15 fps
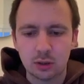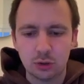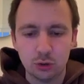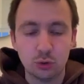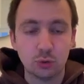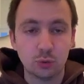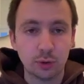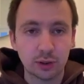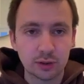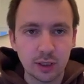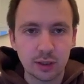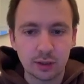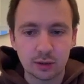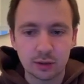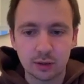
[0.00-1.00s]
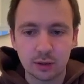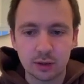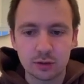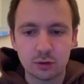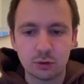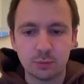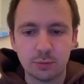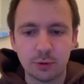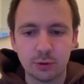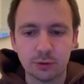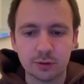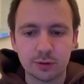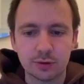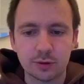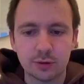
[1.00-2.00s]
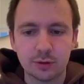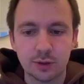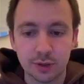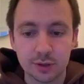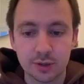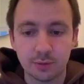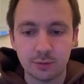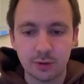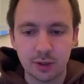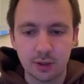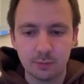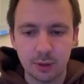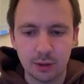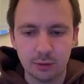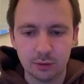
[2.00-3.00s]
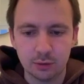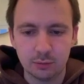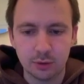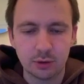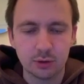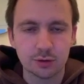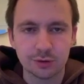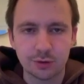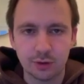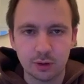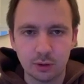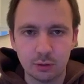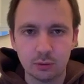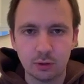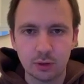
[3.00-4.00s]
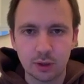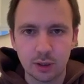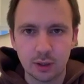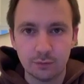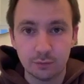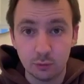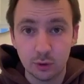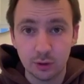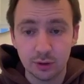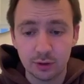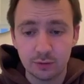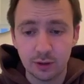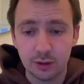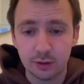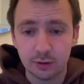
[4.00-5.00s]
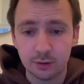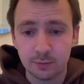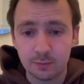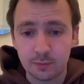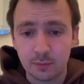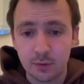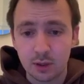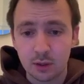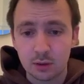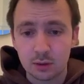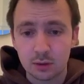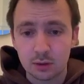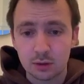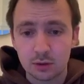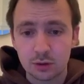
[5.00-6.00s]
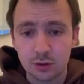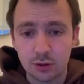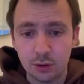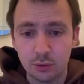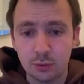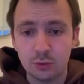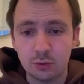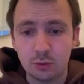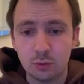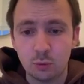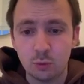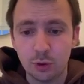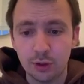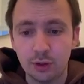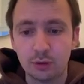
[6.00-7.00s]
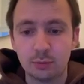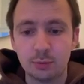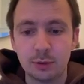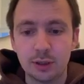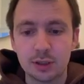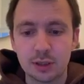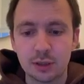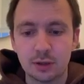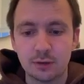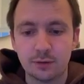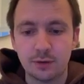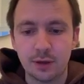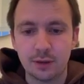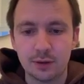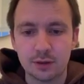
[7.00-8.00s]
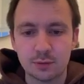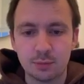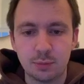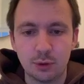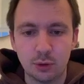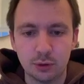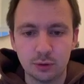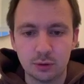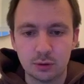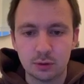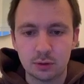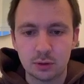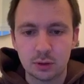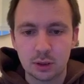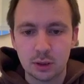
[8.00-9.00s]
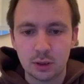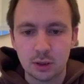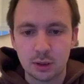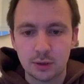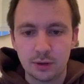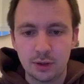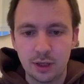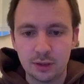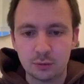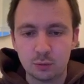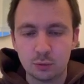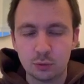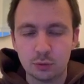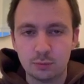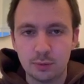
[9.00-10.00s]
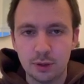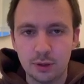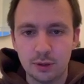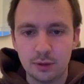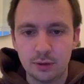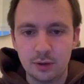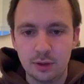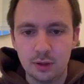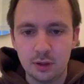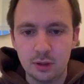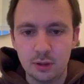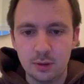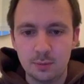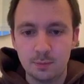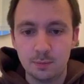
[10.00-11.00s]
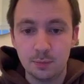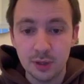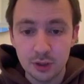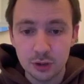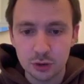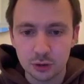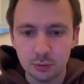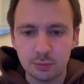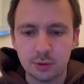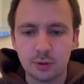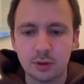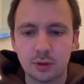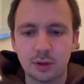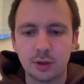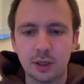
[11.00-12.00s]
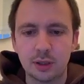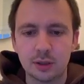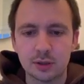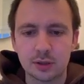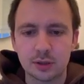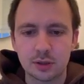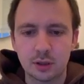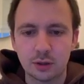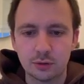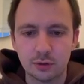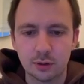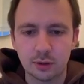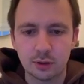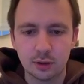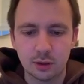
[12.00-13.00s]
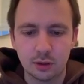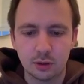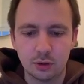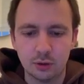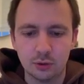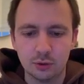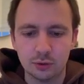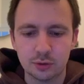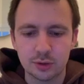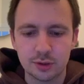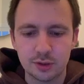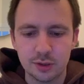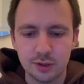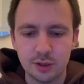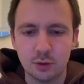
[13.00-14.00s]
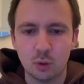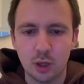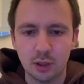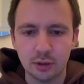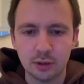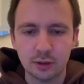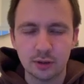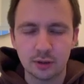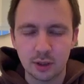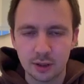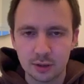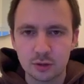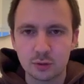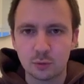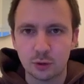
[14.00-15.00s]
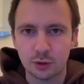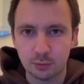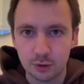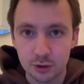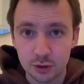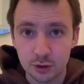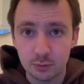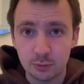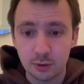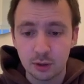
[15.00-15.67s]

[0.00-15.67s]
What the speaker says: you will take it unless your opponent does something about it, because they only have one defender. So what other piece can defend this pawn? That would be the bishop that is currently on c1, the dark squared bishop,